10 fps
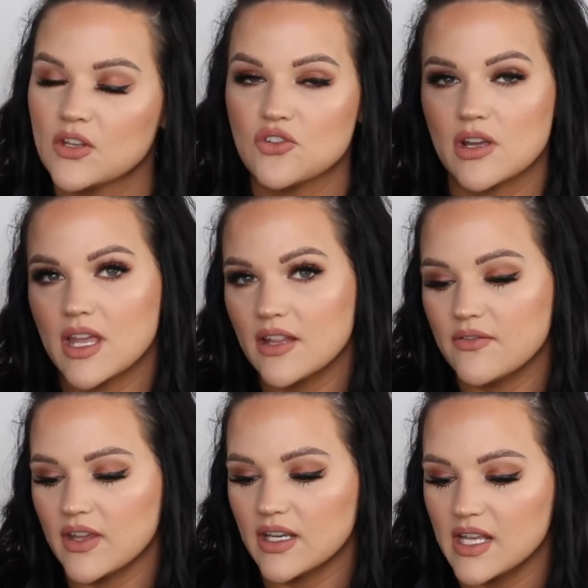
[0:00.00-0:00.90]
Drunk
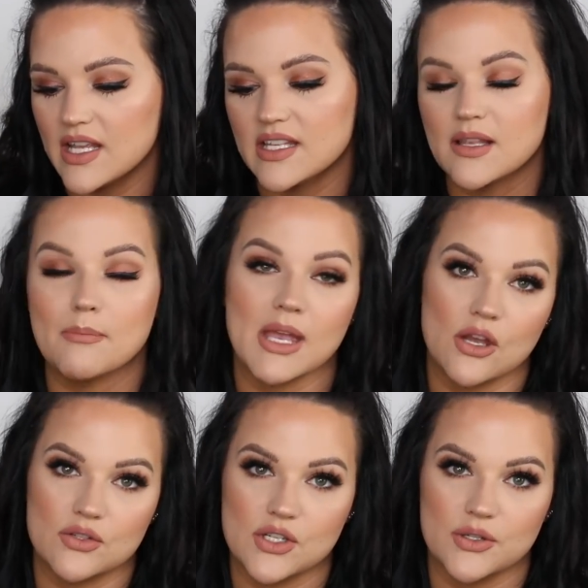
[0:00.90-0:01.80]
Elephant is my
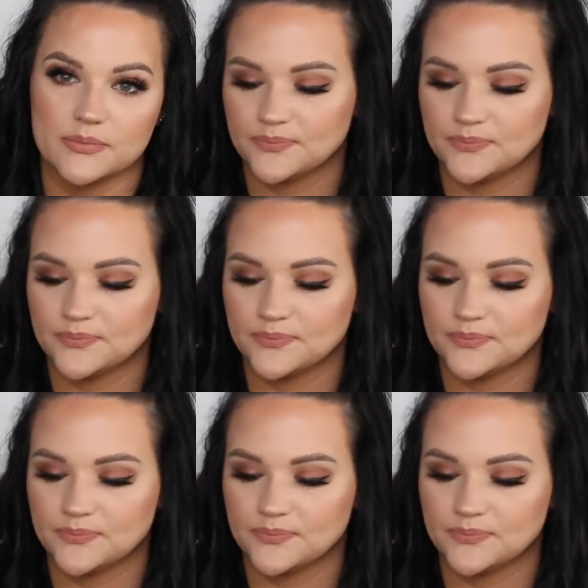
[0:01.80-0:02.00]
go to.